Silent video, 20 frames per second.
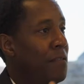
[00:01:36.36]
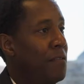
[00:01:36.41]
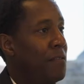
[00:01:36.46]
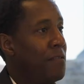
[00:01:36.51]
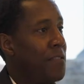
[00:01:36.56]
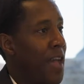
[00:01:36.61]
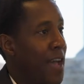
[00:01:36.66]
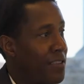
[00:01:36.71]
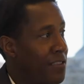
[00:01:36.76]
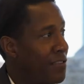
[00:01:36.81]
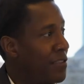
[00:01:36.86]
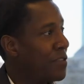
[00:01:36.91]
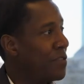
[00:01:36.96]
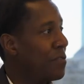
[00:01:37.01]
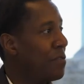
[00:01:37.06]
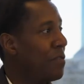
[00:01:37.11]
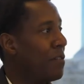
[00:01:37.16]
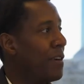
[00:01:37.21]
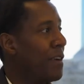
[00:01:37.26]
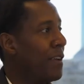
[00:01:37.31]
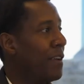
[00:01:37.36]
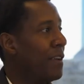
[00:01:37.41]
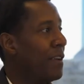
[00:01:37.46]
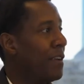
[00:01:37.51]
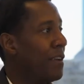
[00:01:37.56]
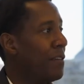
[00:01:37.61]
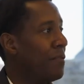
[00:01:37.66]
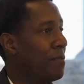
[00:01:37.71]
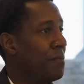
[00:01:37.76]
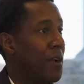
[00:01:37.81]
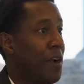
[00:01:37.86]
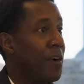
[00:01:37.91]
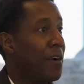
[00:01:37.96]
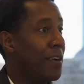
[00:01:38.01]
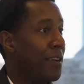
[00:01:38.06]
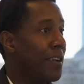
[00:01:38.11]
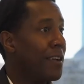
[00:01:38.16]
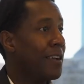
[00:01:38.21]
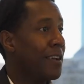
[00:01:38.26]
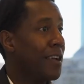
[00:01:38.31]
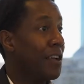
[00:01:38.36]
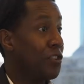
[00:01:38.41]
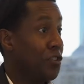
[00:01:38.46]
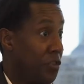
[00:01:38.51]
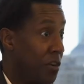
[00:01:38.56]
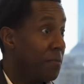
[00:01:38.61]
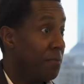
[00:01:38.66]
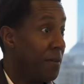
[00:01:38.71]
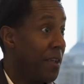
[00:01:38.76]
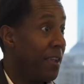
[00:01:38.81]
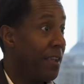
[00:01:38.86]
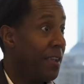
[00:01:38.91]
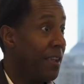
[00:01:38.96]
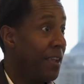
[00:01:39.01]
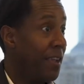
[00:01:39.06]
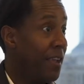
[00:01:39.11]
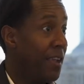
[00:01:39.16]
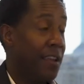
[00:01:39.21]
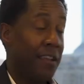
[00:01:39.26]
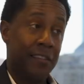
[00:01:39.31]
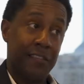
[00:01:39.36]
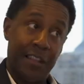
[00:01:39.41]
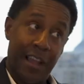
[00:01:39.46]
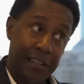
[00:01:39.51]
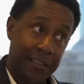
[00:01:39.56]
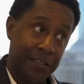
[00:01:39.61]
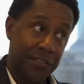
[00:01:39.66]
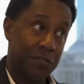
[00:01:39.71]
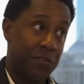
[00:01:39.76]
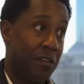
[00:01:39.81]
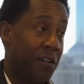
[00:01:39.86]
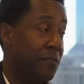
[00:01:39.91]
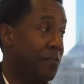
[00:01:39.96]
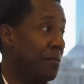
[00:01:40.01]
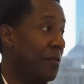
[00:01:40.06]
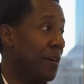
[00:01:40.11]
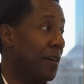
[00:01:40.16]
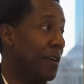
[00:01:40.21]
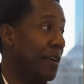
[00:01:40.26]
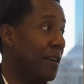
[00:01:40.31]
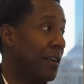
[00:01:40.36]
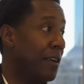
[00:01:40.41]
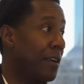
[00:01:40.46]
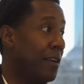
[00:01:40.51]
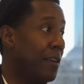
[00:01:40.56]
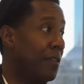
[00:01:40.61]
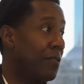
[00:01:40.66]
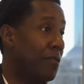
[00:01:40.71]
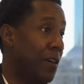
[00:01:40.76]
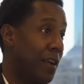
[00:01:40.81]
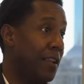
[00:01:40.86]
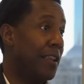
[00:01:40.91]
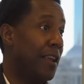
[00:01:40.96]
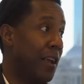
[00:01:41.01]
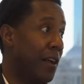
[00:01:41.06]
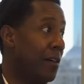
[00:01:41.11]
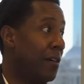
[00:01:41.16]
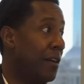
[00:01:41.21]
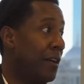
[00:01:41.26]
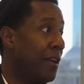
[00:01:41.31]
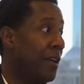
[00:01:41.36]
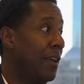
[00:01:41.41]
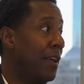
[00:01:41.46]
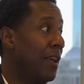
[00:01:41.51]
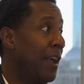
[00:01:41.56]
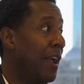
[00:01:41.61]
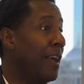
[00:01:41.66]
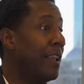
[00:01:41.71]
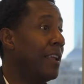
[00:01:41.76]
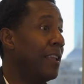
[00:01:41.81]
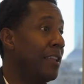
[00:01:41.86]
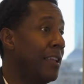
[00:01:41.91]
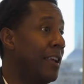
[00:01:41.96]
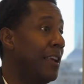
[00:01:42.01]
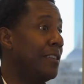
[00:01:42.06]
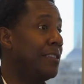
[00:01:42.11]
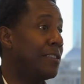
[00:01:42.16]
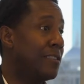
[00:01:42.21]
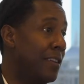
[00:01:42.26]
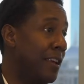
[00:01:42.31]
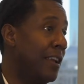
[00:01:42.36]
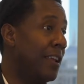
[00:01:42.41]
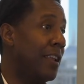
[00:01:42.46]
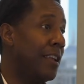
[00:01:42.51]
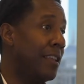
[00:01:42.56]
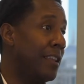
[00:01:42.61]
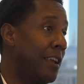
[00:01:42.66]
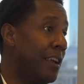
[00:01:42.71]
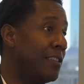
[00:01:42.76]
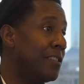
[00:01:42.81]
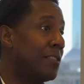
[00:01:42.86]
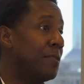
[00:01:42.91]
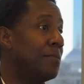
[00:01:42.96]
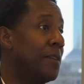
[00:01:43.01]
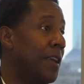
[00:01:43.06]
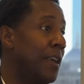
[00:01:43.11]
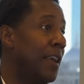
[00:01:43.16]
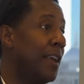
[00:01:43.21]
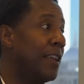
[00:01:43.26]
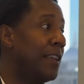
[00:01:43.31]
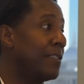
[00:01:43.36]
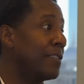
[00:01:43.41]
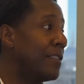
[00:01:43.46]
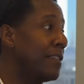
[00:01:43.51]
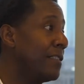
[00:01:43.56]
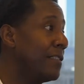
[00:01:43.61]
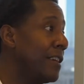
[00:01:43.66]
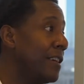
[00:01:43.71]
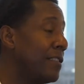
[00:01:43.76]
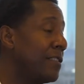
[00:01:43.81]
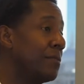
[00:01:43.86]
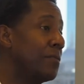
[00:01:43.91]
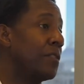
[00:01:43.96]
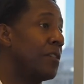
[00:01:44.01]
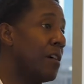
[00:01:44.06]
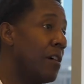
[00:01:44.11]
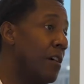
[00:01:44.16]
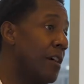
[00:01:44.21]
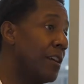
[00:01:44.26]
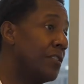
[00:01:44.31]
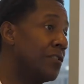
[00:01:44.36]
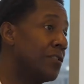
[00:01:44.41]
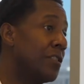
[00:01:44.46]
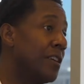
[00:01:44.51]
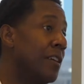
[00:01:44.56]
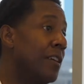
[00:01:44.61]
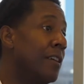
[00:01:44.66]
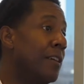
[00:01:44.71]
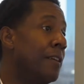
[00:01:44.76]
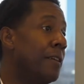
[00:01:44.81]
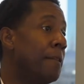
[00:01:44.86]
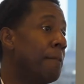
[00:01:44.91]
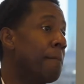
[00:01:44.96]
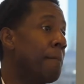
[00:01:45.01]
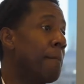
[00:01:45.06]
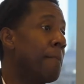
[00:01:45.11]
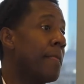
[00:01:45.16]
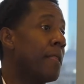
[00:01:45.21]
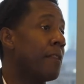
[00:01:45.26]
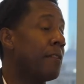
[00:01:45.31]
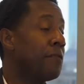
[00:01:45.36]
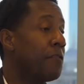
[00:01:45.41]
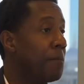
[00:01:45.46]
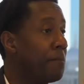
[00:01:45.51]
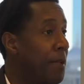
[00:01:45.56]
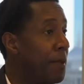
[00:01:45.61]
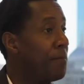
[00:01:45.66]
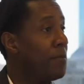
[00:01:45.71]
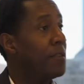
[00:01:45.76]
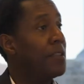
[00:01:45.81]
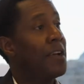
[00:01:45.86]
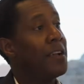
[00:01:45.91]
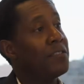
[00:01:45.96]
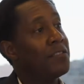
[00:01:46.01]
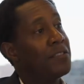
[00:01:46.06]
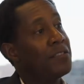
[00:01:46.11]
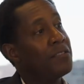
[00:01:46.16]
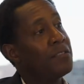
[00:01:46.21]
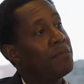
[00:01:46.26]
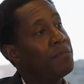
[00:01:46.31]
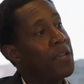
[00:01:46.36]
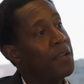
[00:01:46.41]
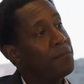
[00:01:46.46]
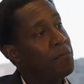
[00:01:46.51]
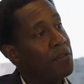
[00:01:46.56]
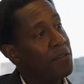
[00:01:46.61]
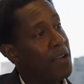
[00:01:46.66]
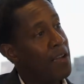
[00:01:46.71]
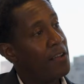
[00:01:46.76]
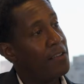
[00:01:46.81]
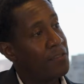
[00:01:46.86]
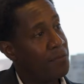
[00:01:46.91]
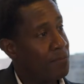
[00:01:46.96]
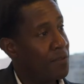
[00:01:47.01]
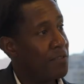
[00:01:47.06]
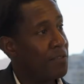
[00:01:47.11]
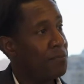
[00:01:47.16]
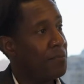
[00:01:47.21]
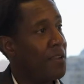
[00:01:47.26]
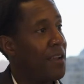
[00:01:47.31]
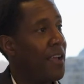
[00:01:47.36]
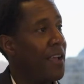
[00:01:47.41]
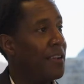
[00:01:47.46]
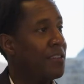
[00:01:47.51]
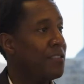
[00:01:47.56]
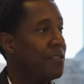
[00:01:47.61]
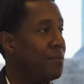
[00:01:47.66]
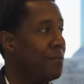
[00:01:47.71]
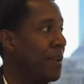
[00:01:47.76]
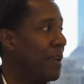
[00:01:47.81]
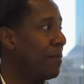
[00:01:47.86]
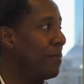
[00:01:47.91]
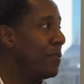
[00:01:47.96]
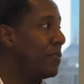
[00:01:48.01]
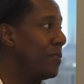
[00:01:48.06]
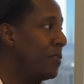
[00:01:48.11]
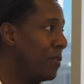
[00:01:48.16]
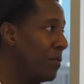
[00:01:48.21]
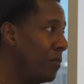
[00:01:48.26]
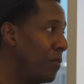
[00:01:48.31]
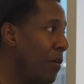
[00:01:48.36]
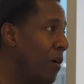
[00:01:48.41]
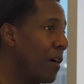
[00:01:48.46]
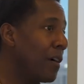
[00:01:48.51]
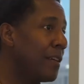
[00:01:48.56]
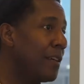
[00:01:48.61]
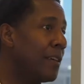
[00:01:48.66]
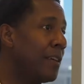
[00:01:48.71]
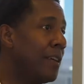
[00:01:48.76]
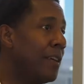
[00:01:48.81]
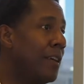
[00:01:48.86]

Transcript: That's the story of America. It should be. It is mm-hmm. not the story of America right today. now. Yeah. And it needs and it needs to be and it's going to take some courage for people not just to make pronouncements but actually be able to do the work. Mm -hmm.